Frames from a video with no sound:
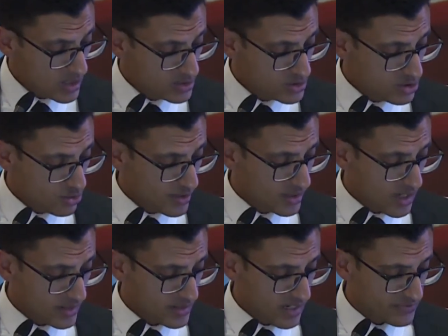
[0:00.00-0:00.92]
During
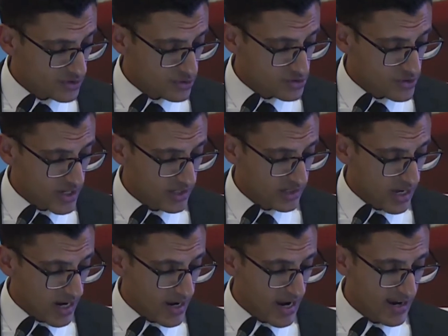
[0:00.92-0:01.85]
and after training,
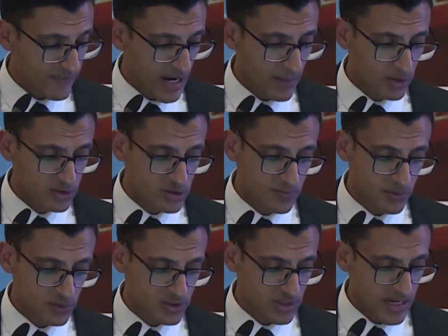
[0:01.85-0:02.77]
I have able to
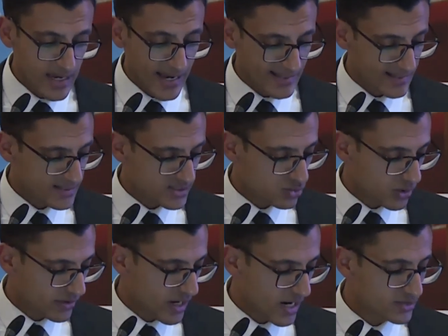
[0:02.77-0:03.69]
put at least
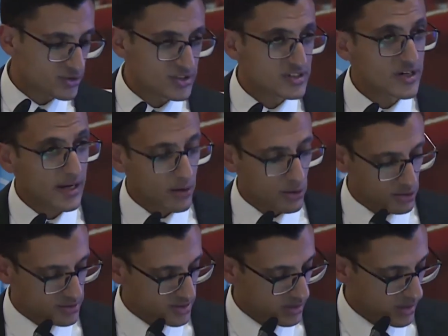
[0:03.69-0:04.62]
100
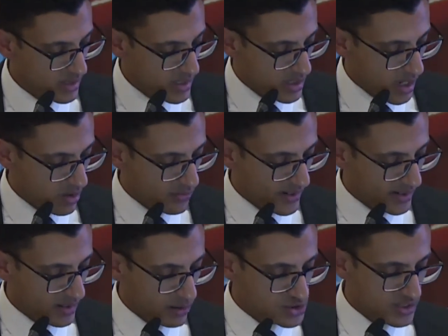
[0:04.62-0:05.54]
records of
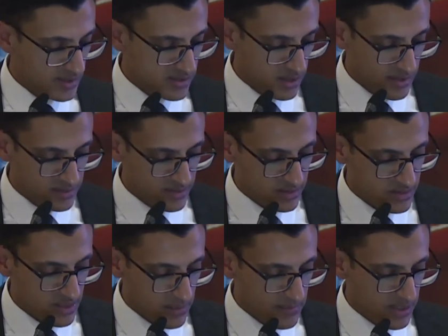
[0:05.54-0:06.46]
archaeological sites in
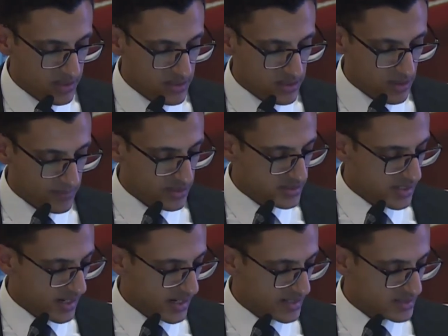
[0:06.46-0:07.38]
the EMINA database
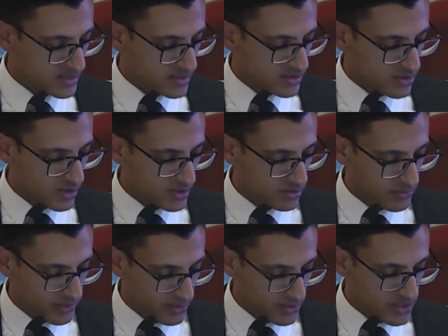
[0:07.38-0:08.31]
as the start
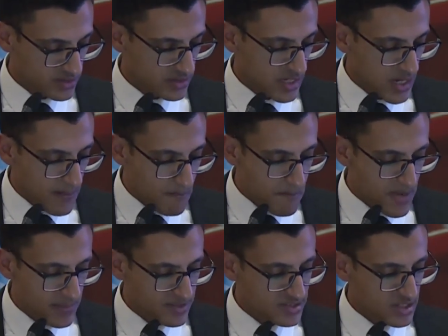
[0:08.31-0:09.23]
of usage.
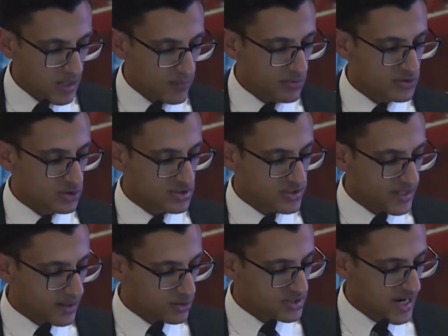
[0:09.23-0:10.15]
Maybe some of those
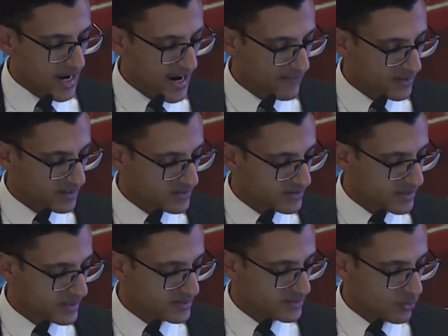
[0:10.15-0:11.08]
records having
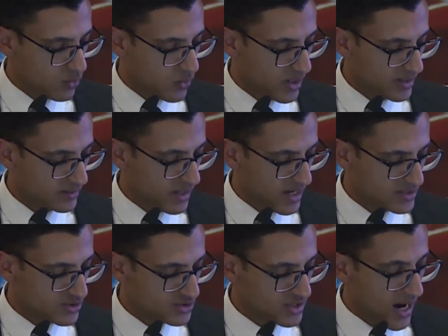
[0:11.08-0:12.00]
threats, while
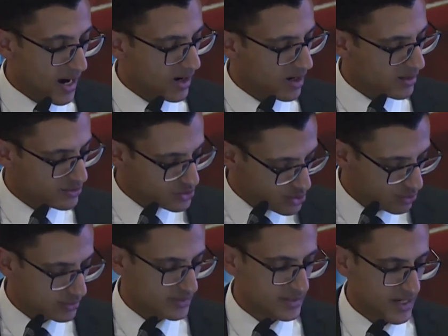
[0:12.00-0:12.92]
others are
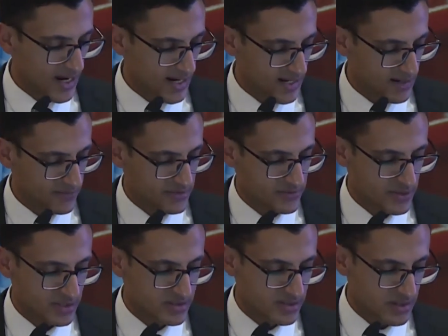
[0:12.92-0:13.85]
surely have
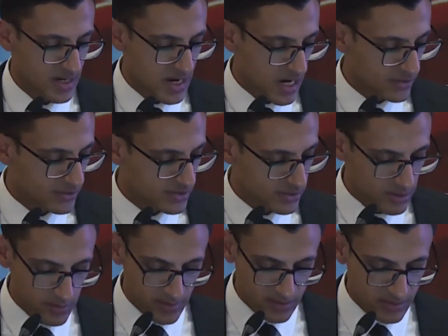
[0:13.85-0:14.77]
threats and
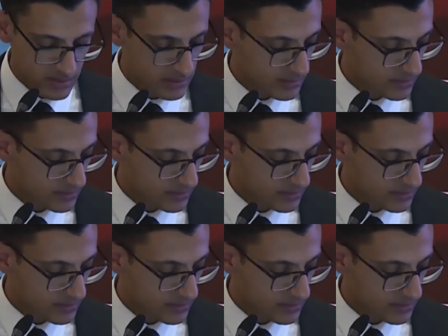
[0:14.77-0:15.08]
disturbance.